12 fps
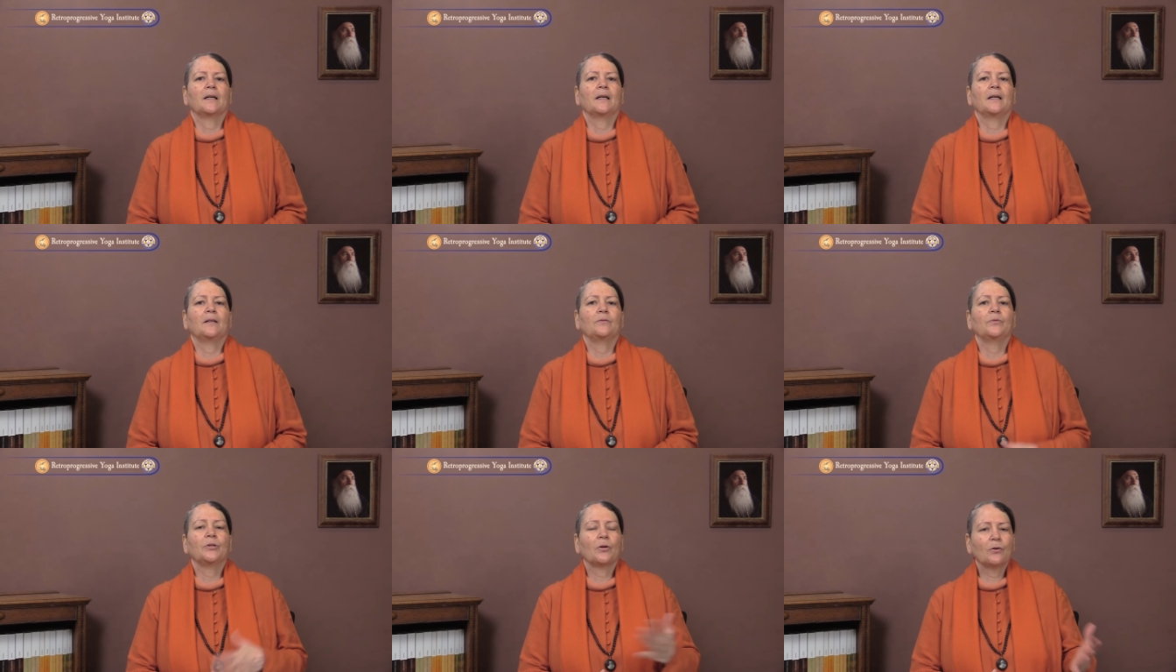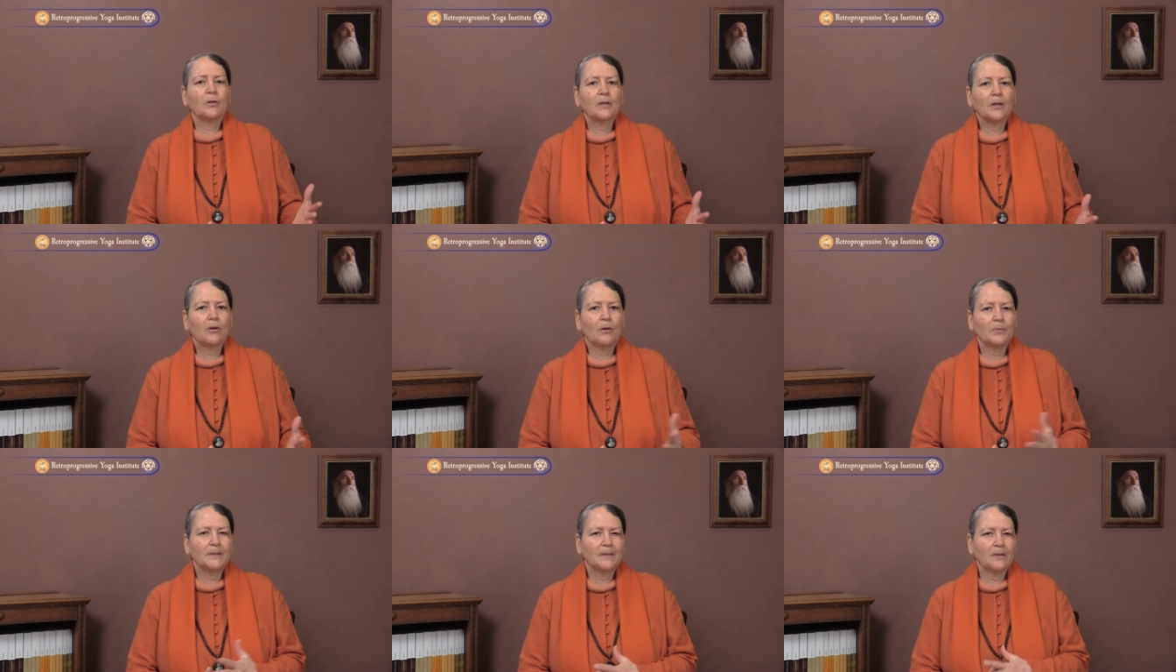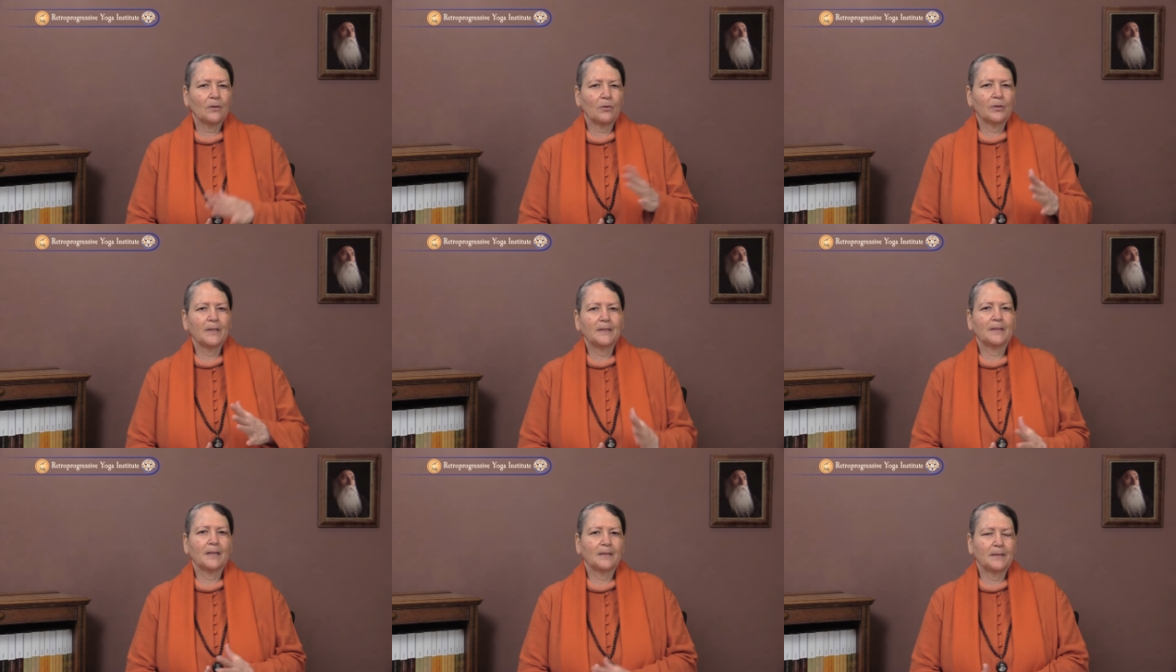And we're not going to comment on
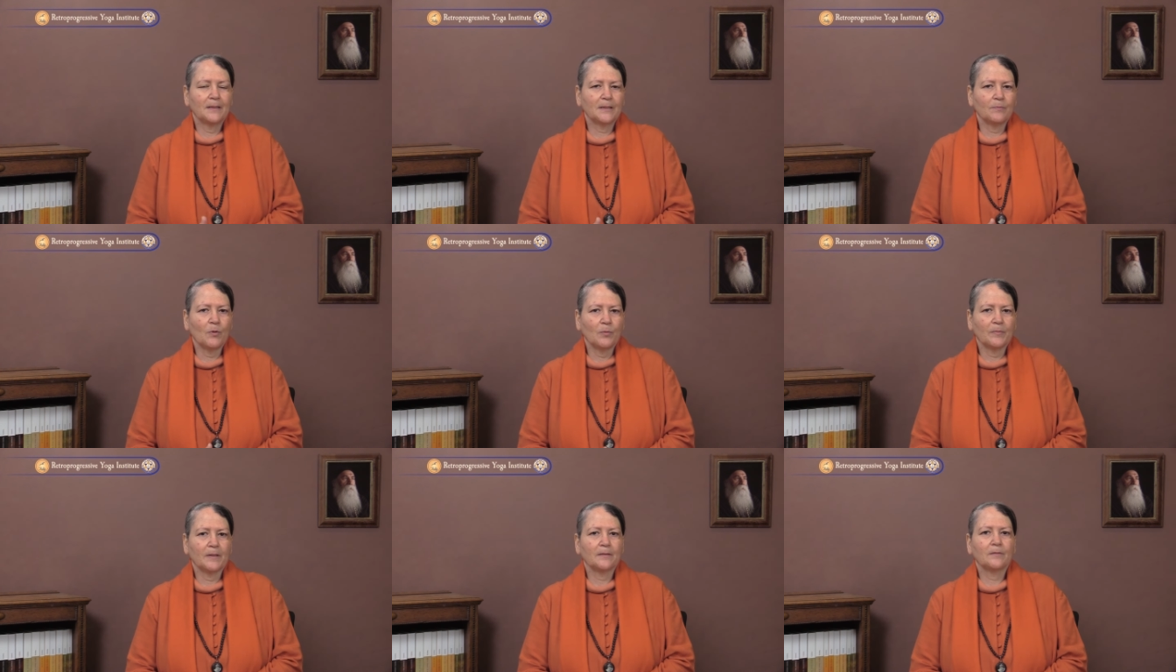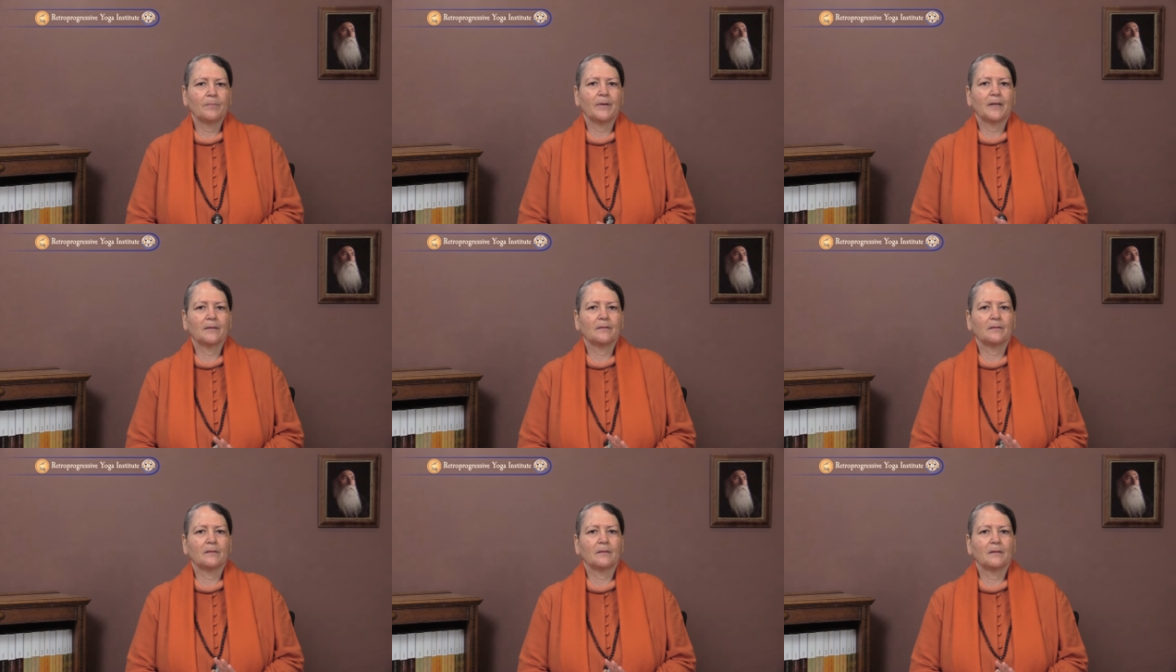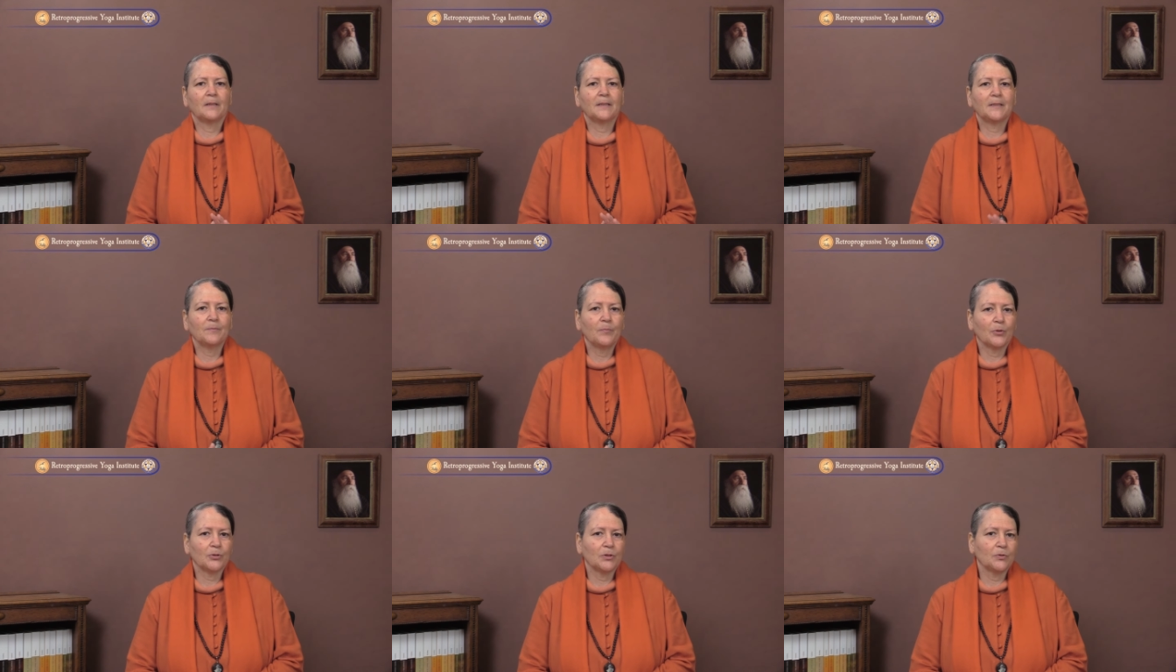it at this moment, but it's
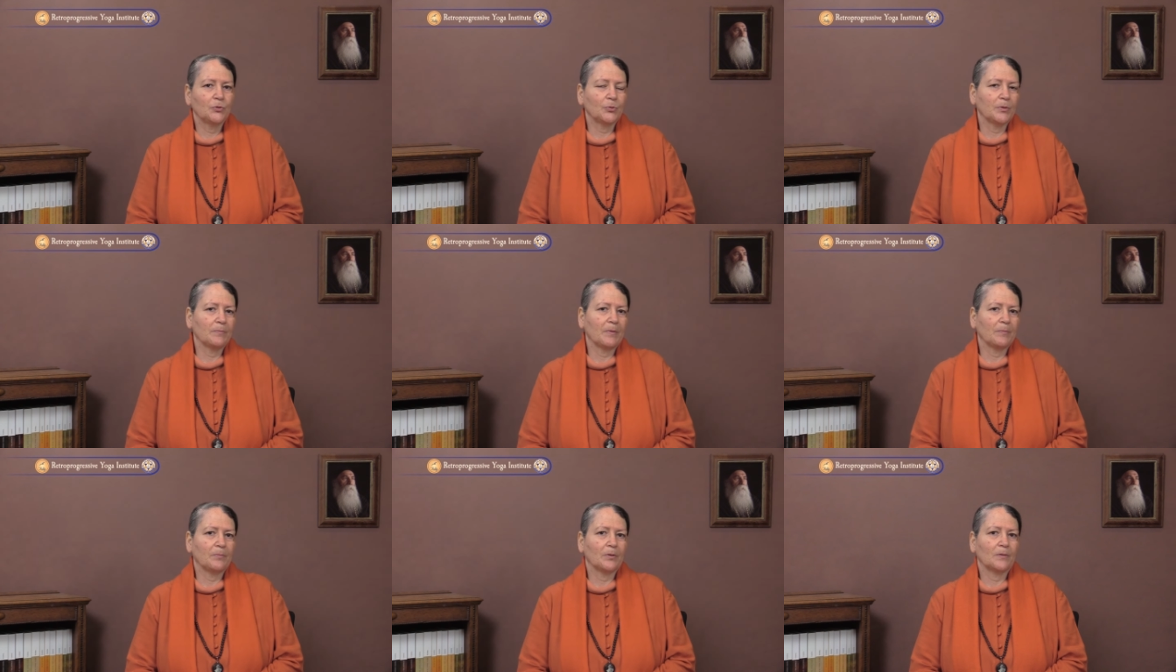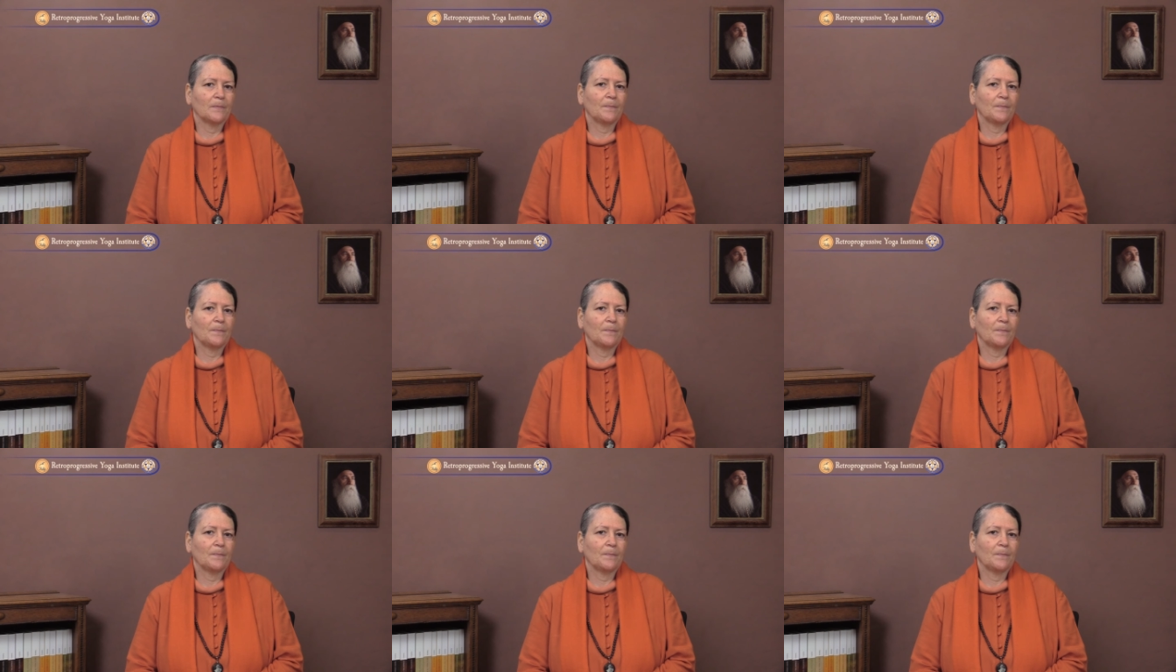important to remember.